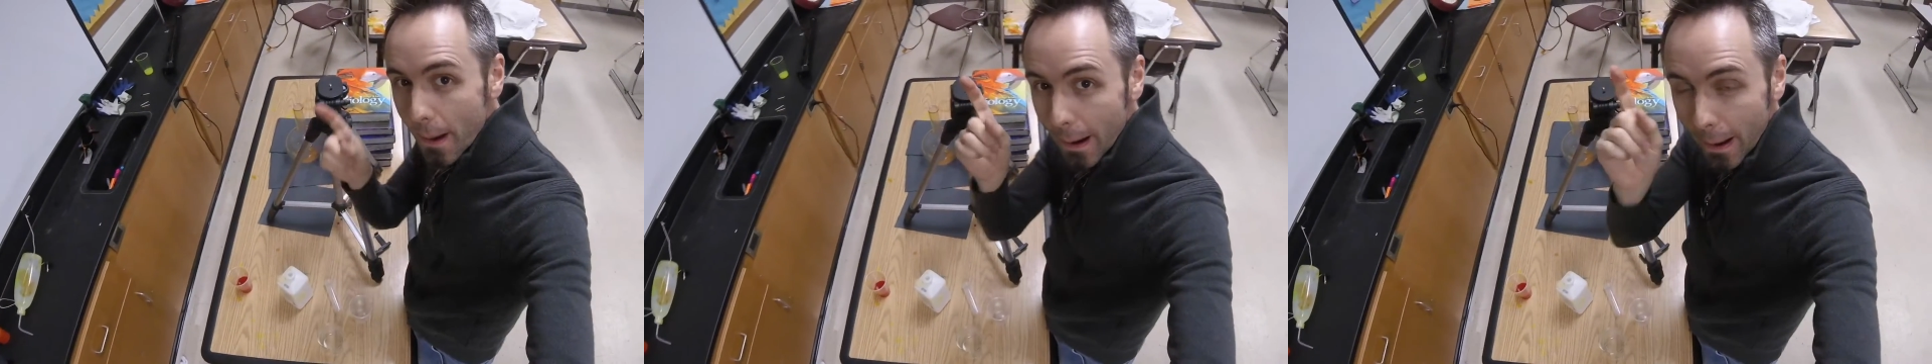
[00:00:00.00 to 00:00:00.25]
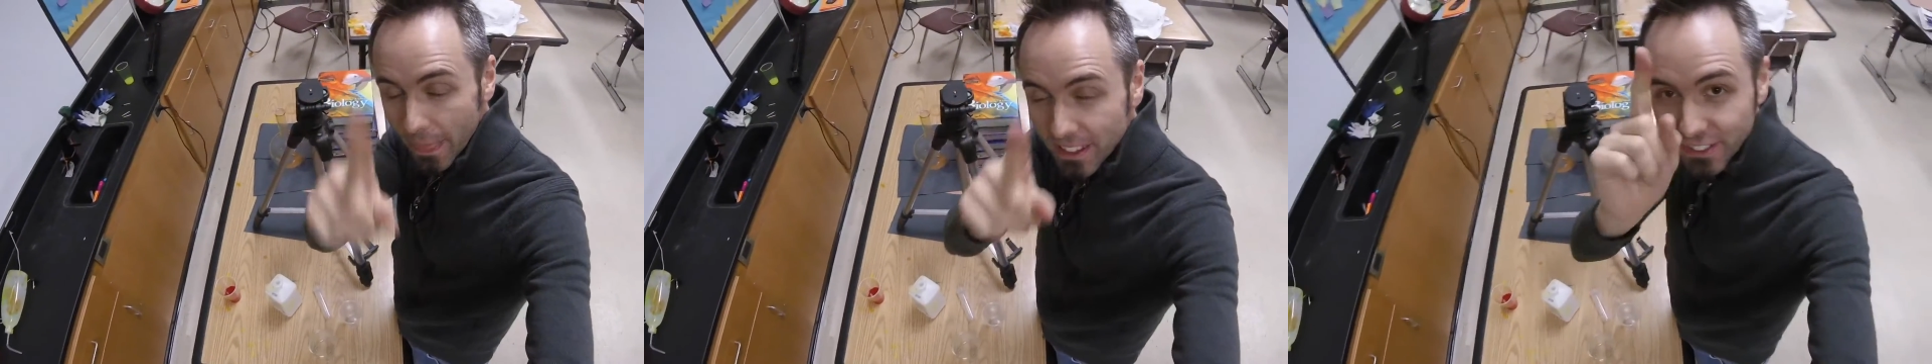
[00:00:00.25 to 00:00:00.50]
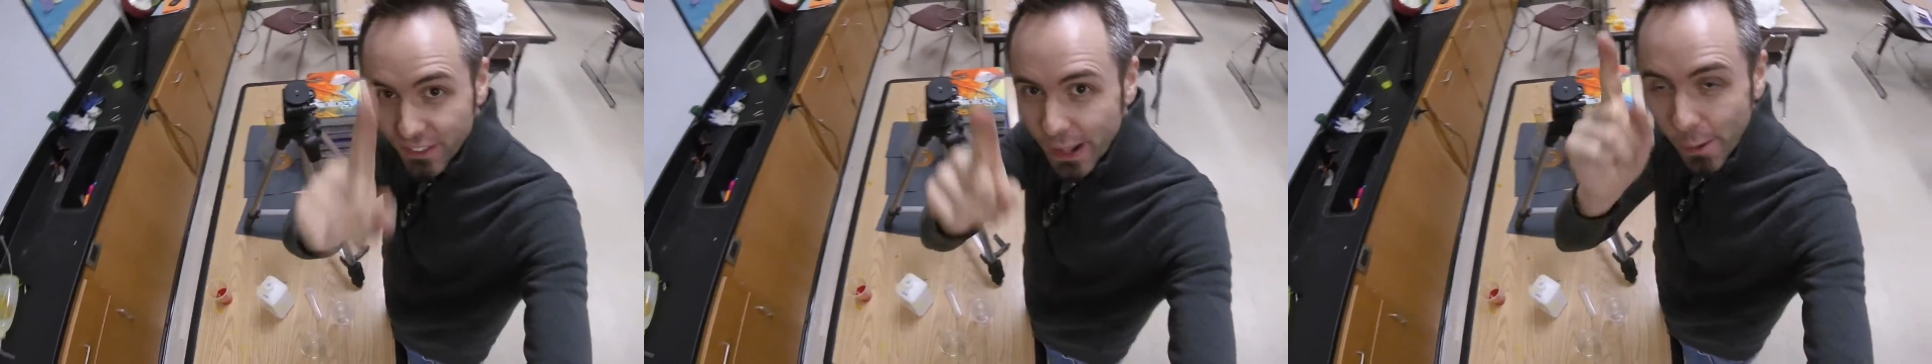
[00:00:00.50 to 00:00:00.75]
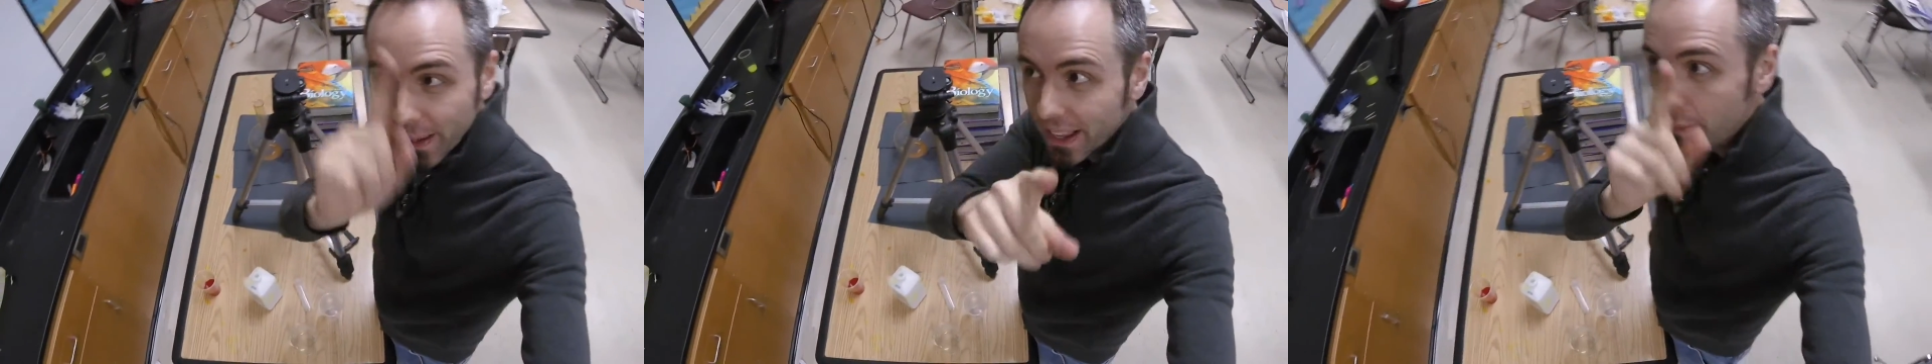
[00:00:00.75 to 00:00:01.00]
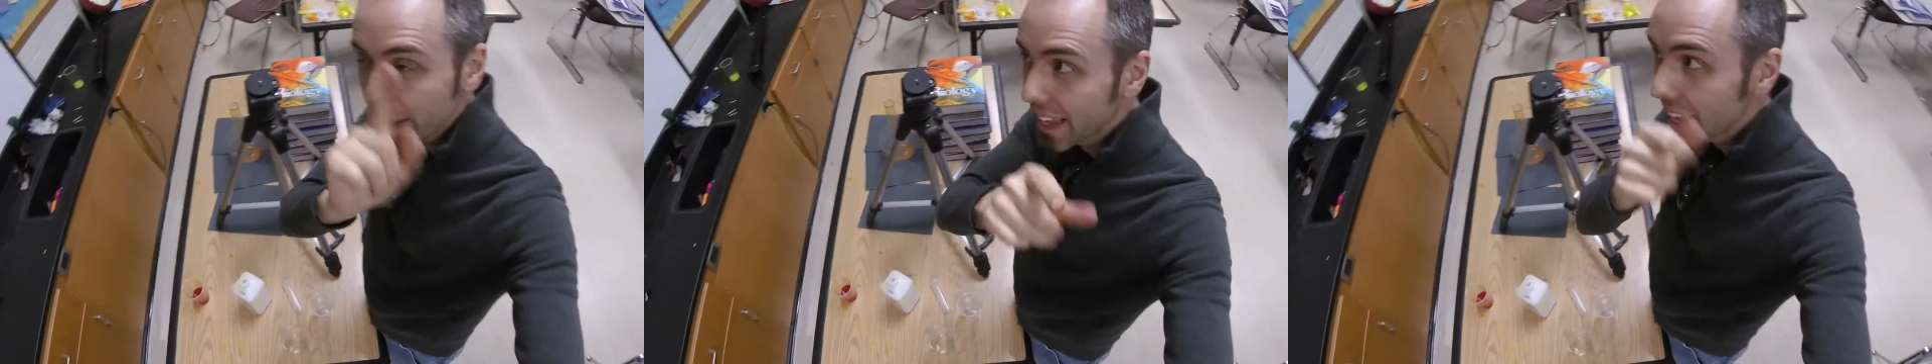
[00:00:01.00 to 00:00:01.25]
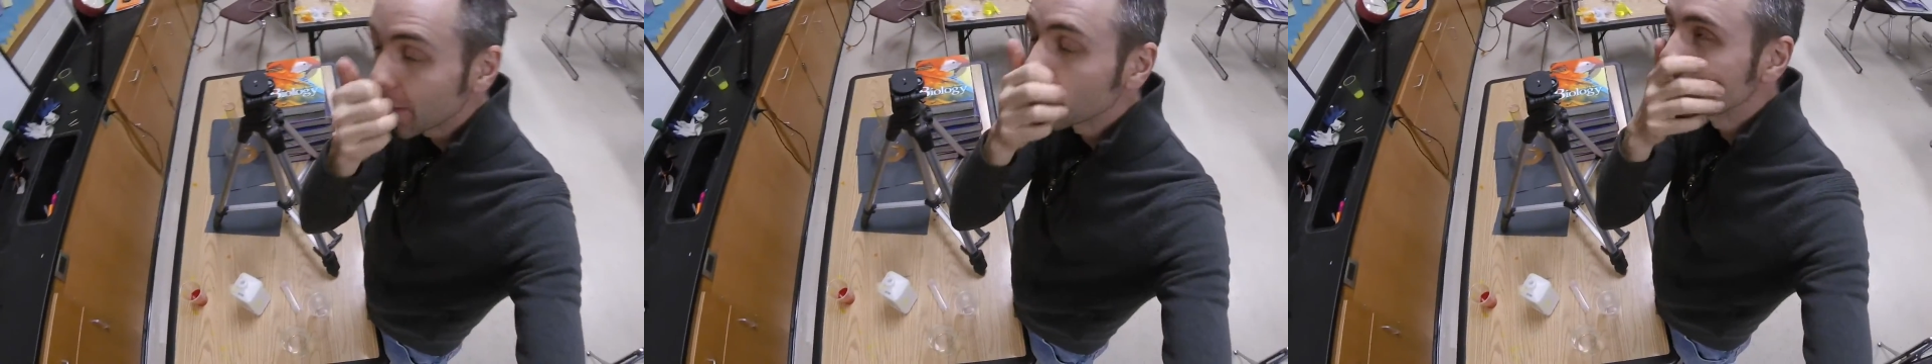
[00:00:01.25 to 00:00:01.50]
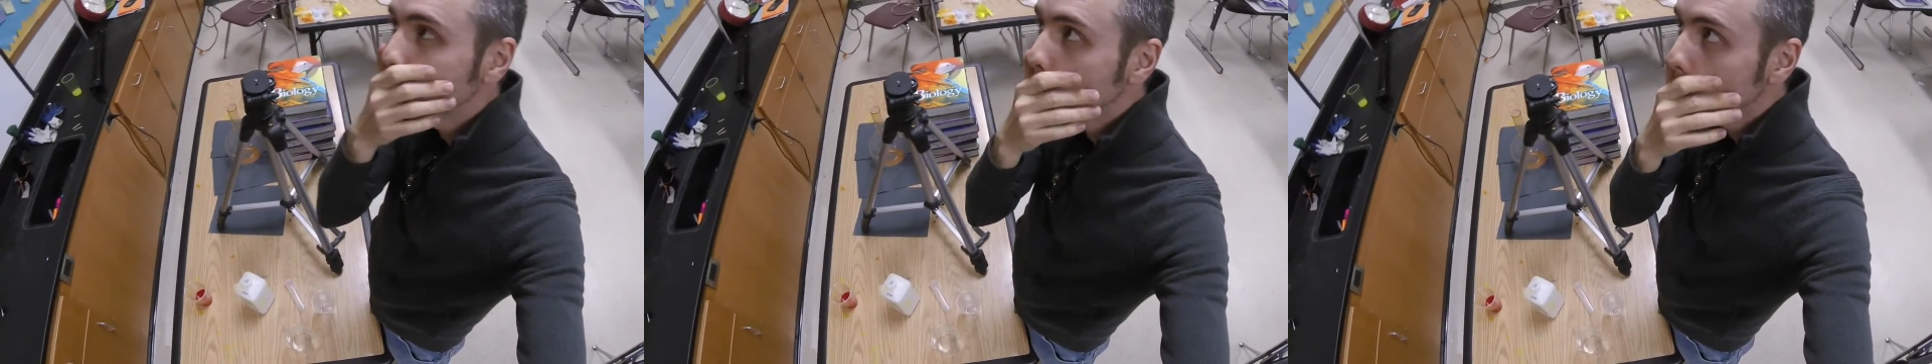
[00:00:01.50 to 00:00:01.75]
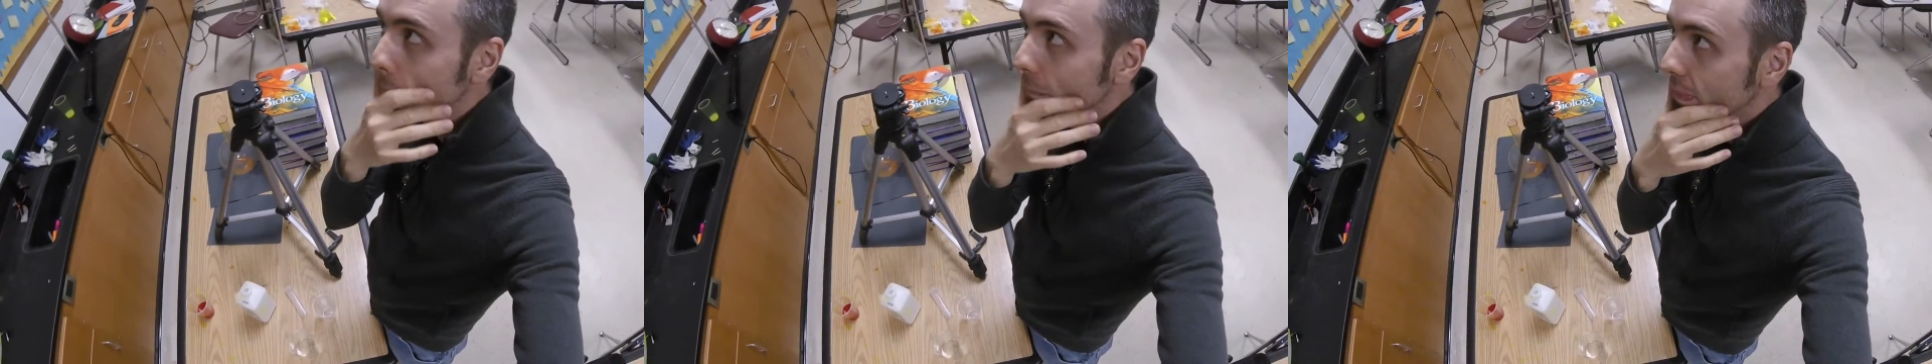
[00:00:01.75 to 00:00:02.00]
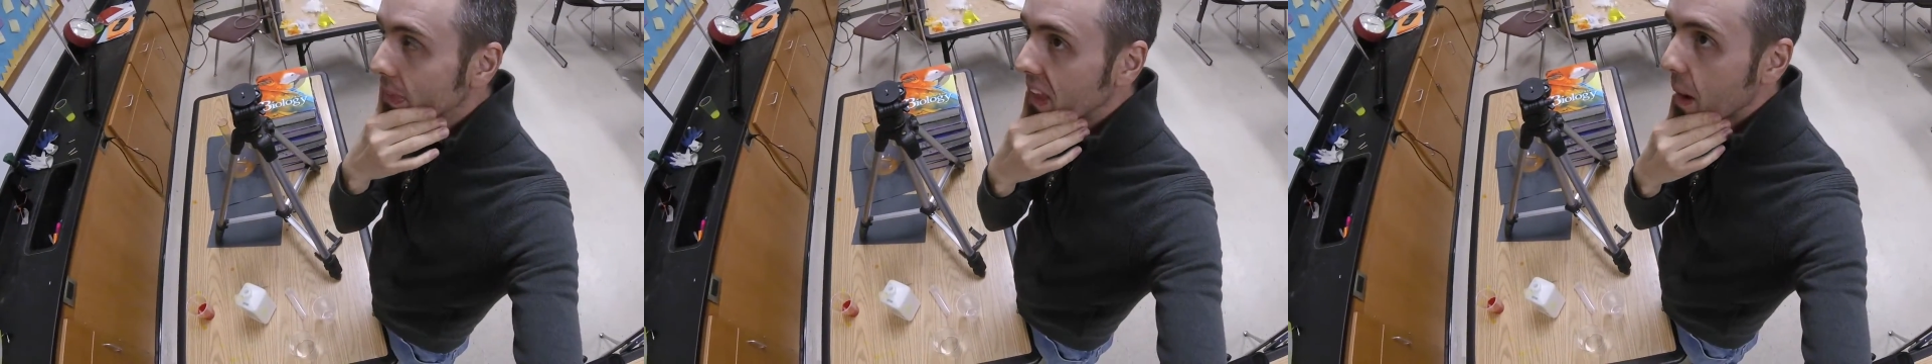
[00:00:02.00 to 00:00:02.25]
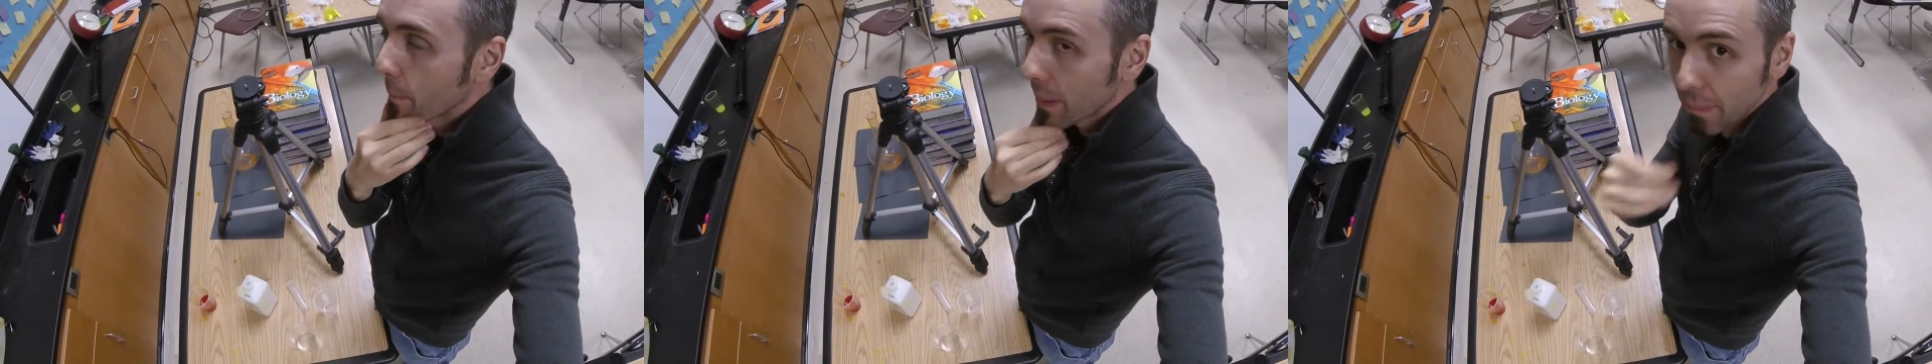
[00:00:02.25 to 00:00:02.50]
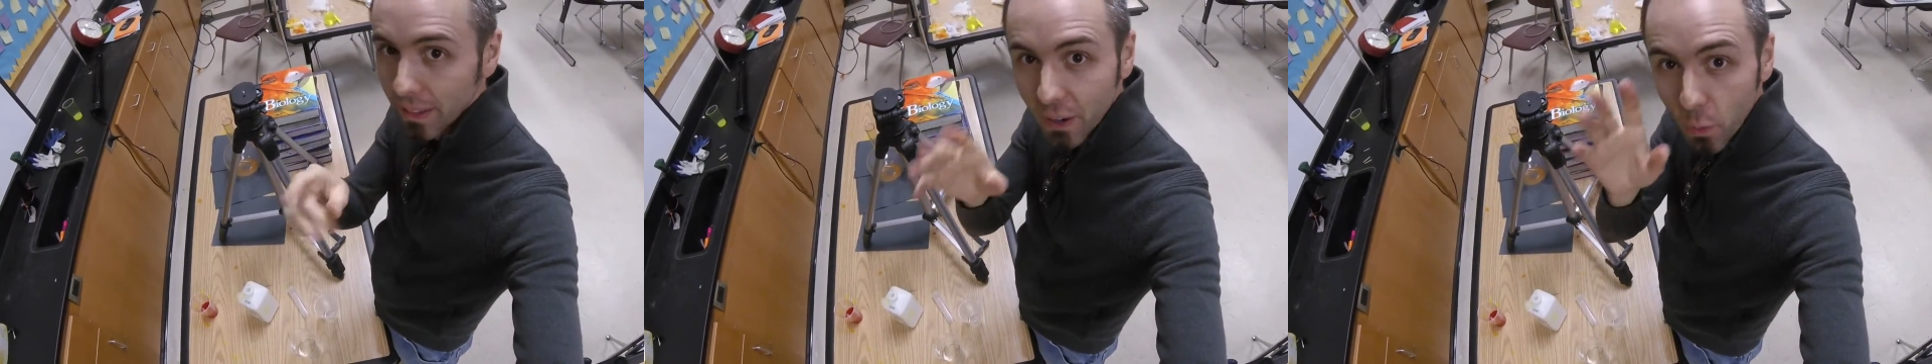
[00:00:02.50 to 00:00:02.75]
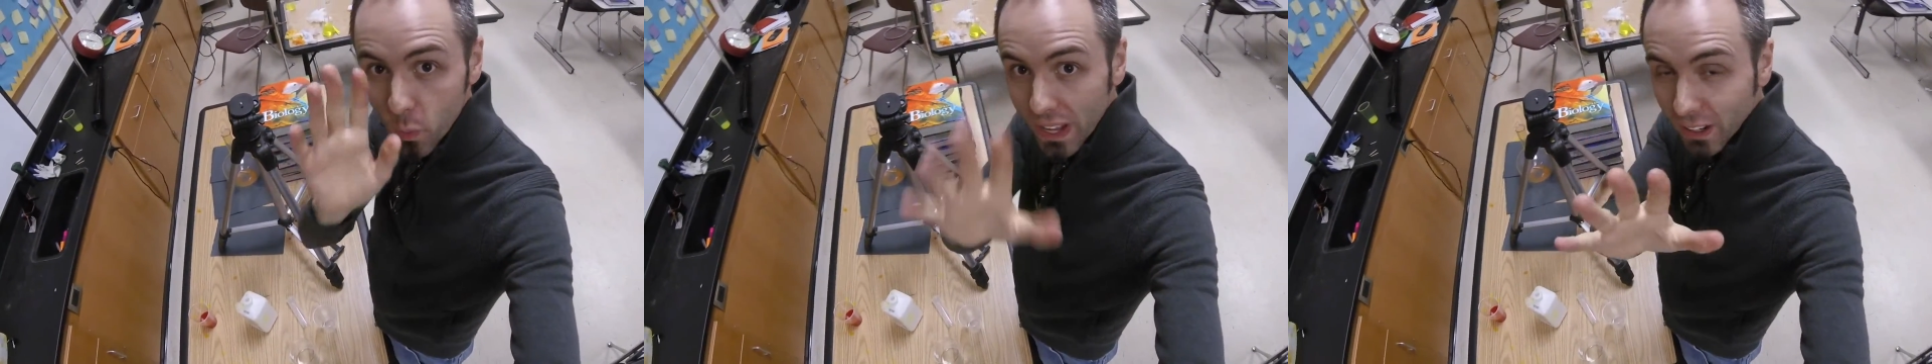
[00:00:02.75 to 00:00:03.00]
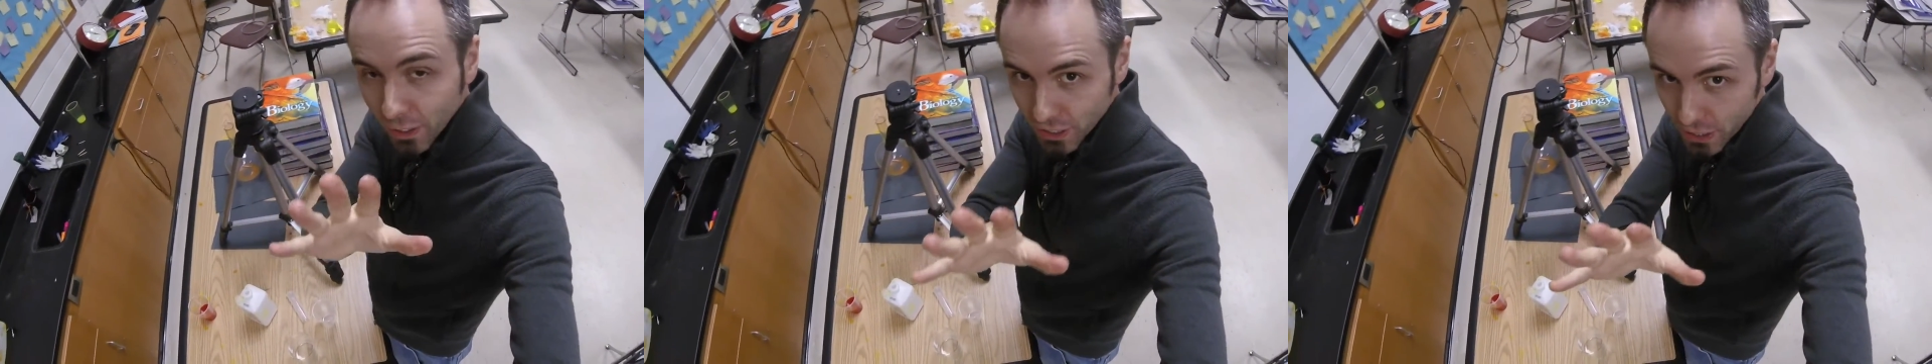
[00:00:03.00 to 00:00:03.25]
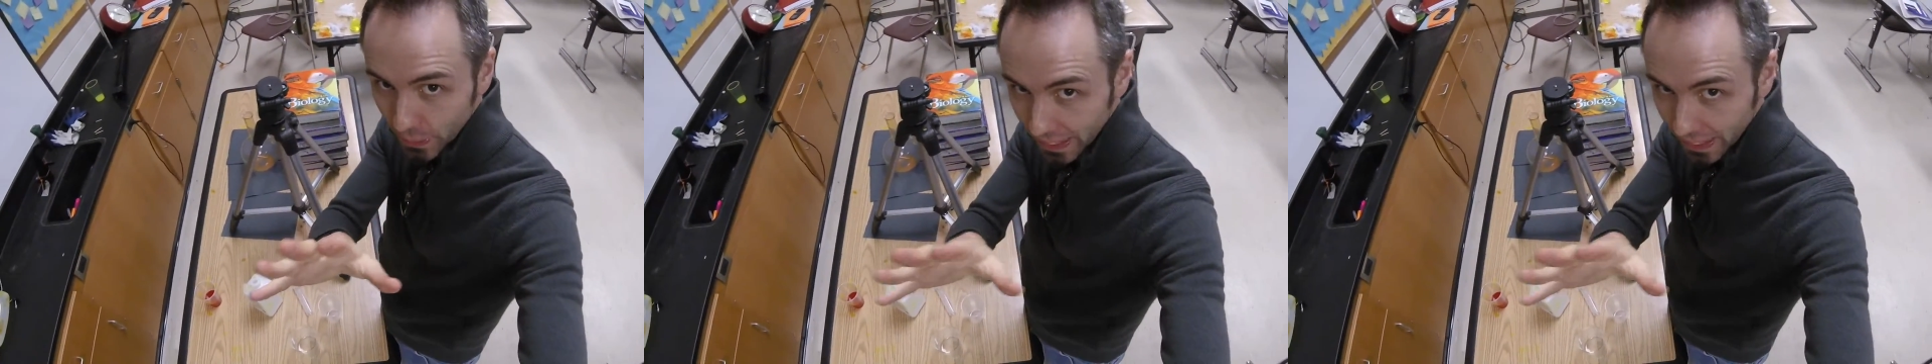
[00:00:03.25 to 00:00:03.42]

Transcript: Uh, this video will be coming out hmm, probably in a week or so.